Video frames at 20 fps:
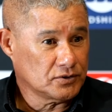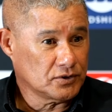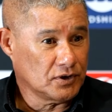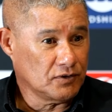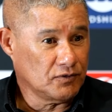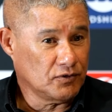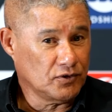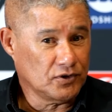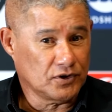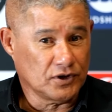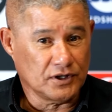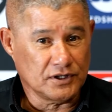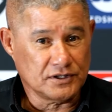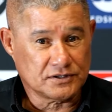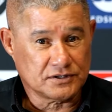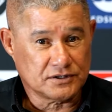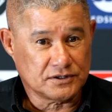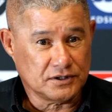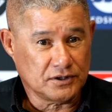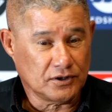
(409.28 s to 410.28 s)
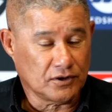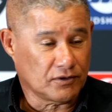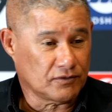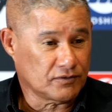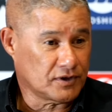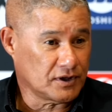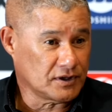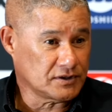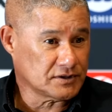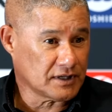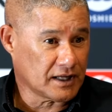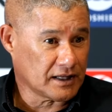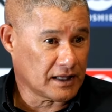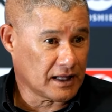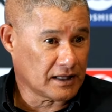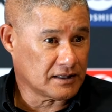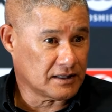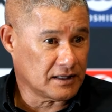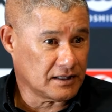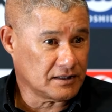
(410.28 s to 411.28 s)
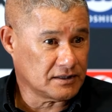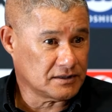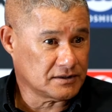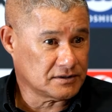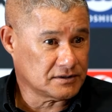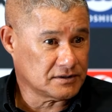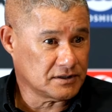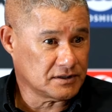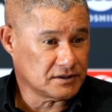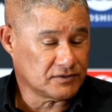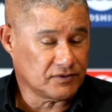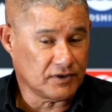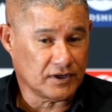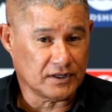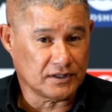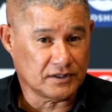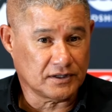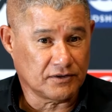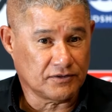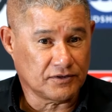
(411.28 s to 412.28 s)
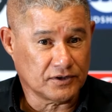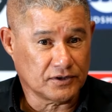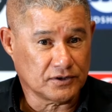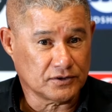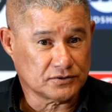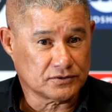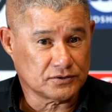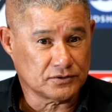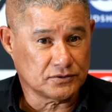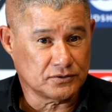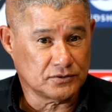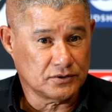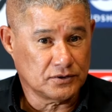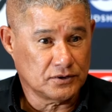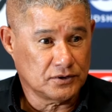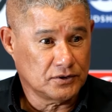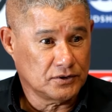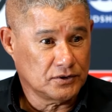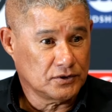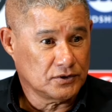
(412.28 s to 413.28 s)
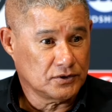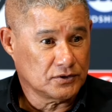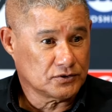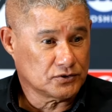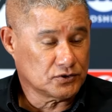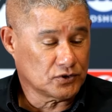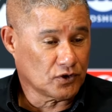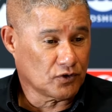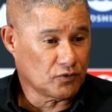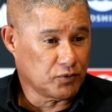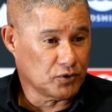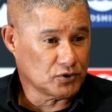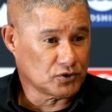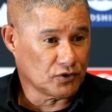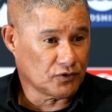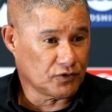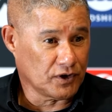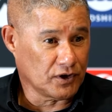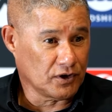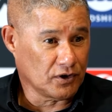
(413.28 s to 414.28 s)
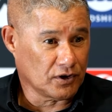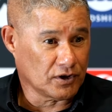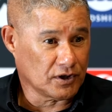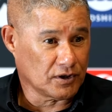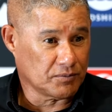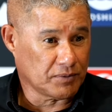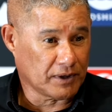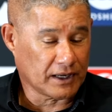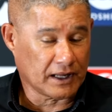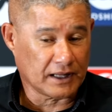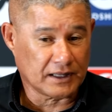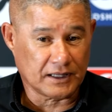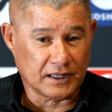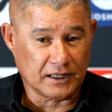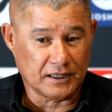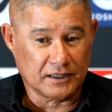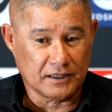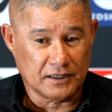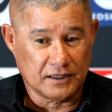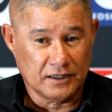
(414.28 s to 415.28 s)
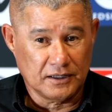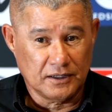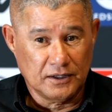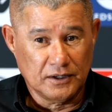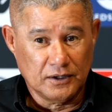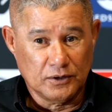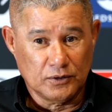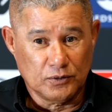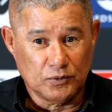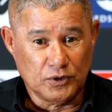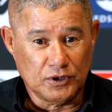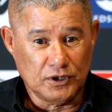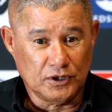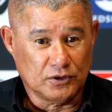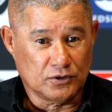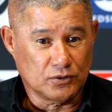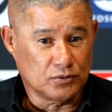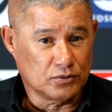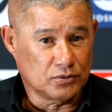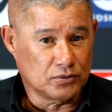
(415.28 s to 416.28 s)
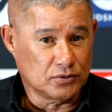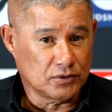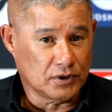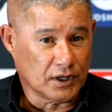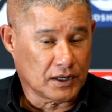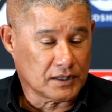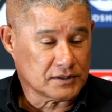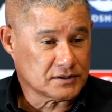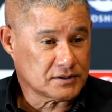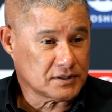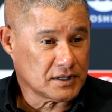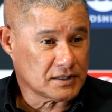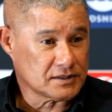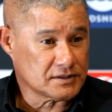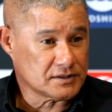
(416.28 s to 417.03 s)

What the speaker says: give you the history or things like that, then it's very difficult to sort of put your finger on it. But I think we need to, as